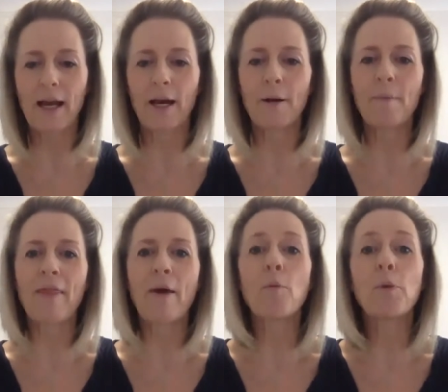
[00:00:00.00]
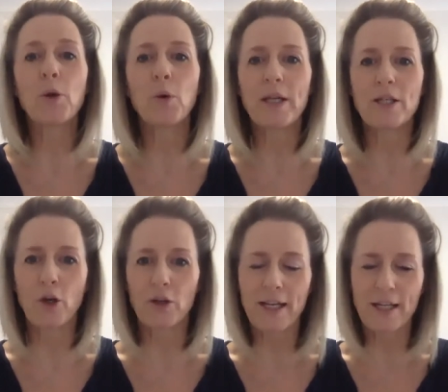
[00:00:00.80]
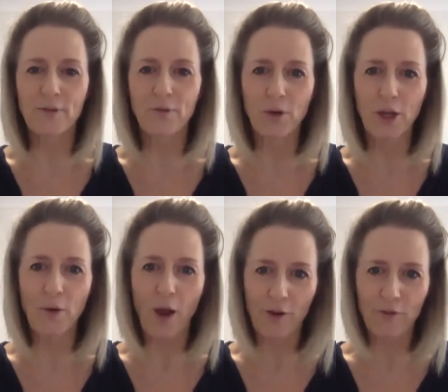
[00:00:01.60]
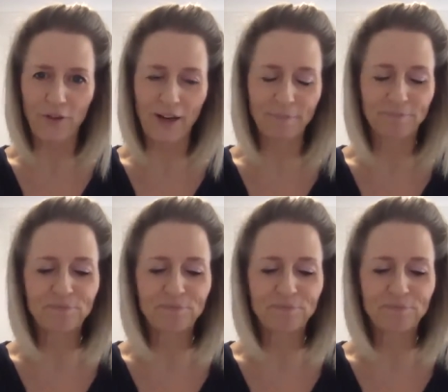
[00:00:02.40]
and that will put it all into context for you, hopefully.